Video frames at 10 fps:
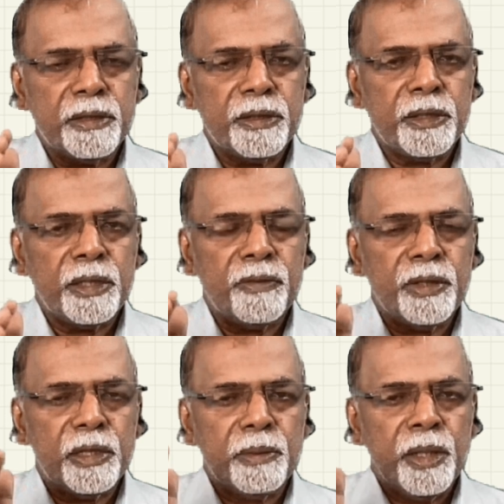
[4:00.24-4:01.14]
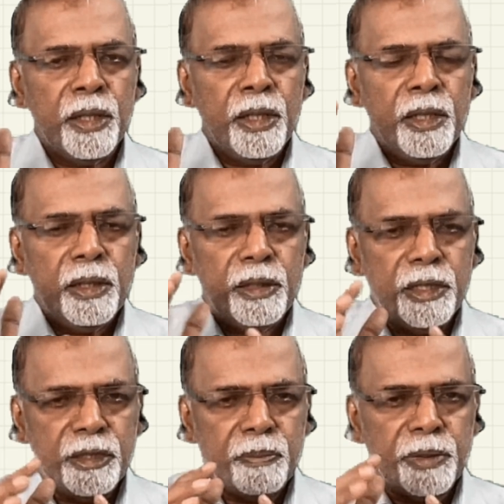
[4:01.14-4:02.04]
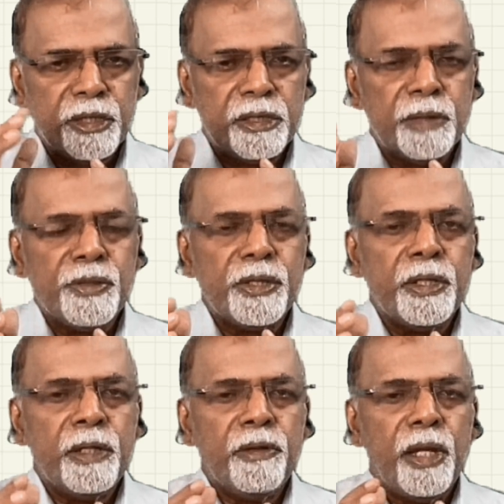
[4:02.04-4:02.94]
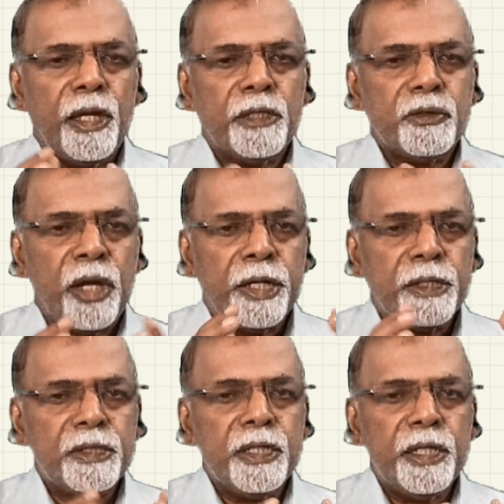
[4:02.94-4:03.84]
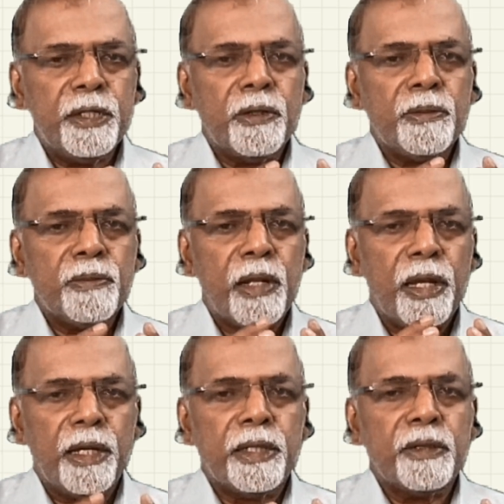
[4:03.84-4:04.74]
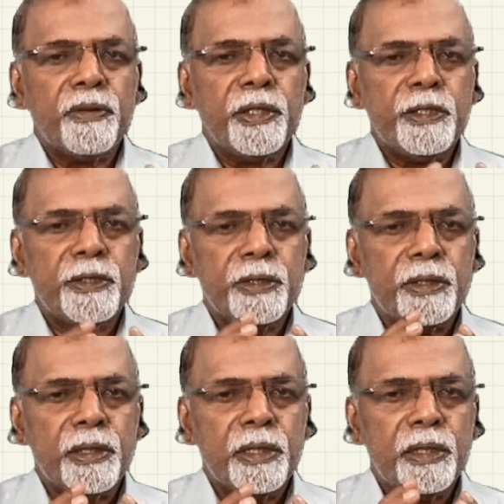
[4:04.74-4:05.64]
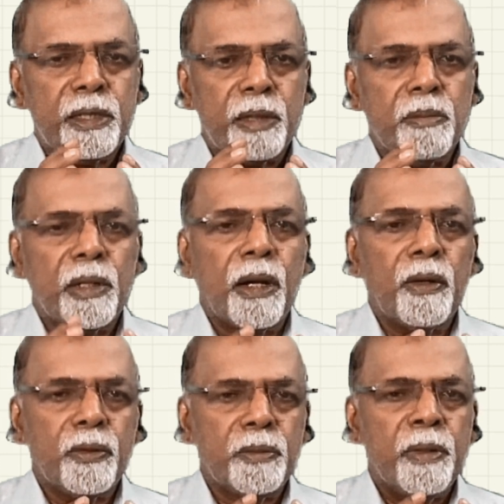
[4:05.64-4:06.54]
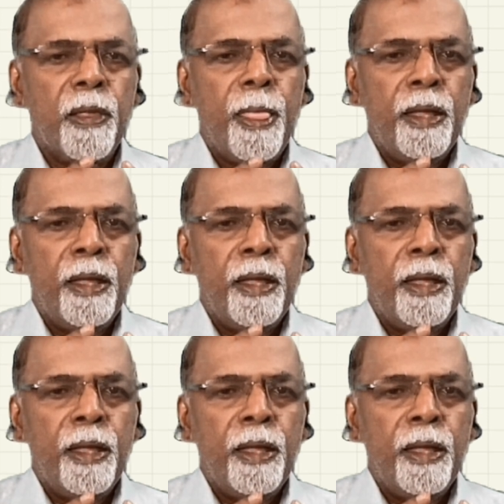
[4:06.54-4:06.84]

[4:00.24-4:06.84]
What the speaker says: concerned with this perception, and so understanding of the language is in the temporal lobe.